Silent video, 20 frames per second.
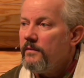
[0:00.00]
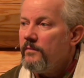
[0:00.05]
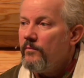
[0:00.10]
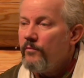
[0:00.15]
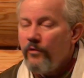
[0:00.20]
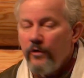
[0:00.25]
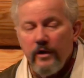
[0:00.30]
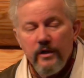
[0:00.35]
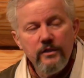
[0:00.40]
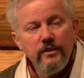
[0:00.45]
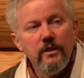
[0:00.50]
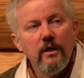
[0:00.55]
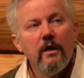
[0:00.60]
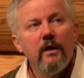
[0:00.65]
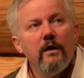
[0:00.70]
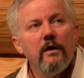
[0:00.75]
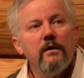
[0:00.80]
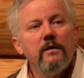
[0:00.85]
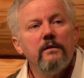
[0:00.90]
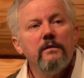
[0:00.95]
Praise
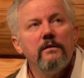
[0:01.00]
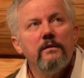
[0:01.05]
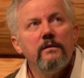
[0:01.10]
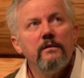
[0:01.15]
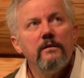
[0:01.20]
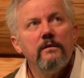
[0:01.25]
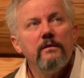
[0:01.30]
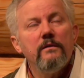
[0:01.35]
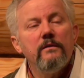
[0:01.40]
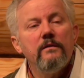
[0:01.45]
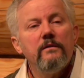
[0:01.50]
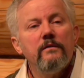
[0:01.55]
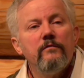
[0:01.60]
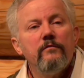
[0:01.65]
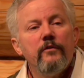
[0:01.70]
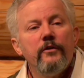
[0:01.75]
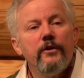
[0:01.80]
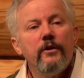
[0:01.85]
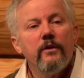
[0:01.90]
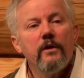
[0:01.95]
Yah
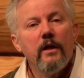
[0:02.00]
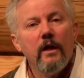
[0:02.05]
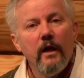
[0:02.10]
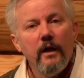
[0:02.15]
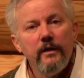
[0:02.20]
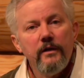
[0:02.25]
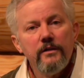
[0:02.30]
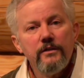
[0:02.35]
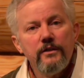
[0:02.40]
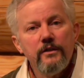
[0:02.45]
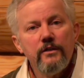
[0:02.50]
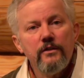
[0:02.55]
for your kindness